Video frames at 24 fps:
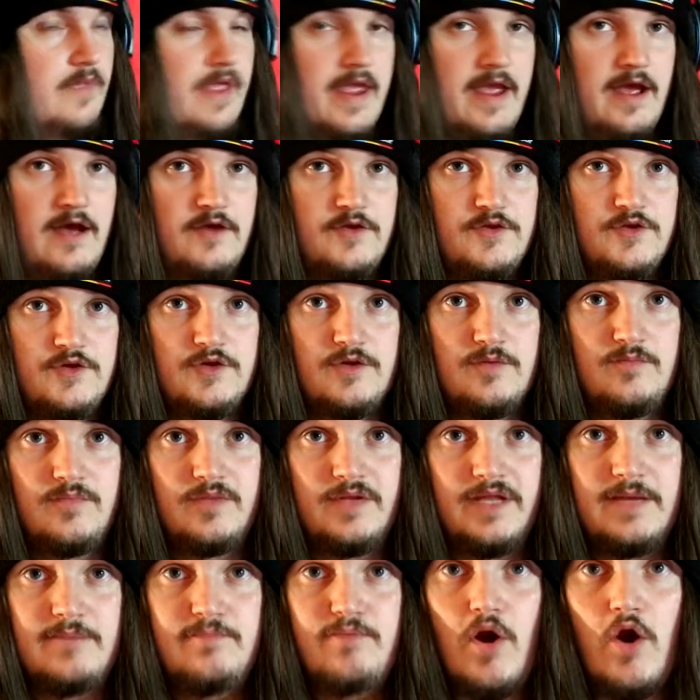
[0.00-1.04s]
how you can
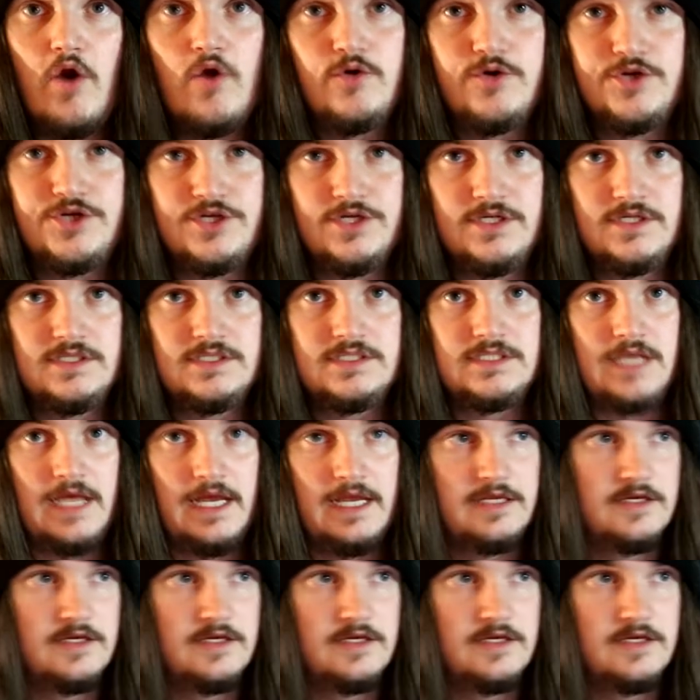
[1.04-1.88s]
play potions